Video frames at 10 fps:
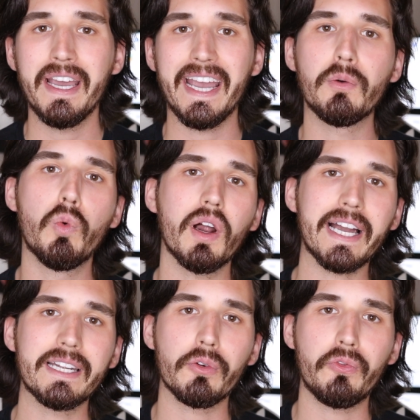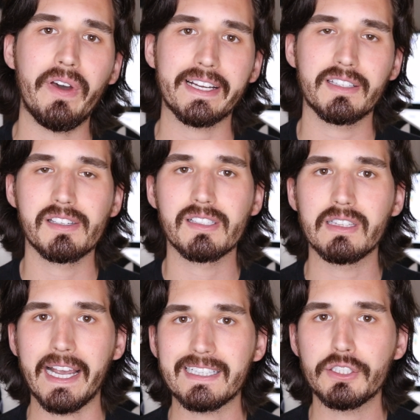and what kind of effect it is
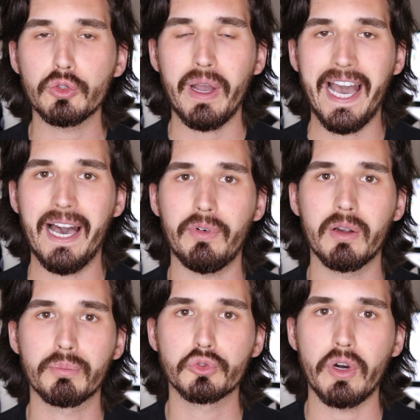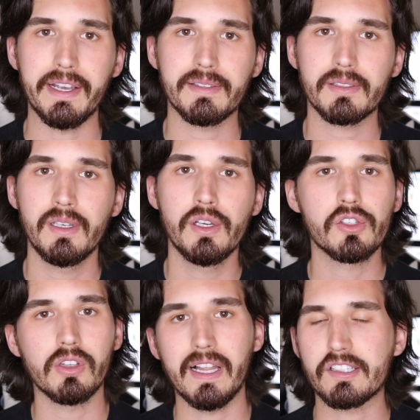likely to have on price.
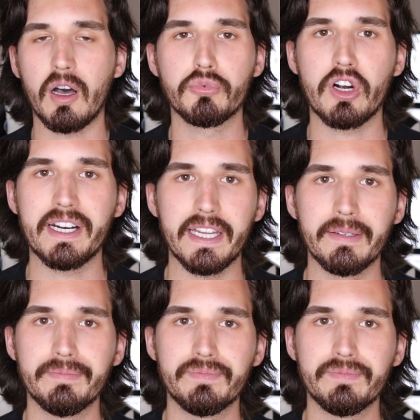So let's hop right in.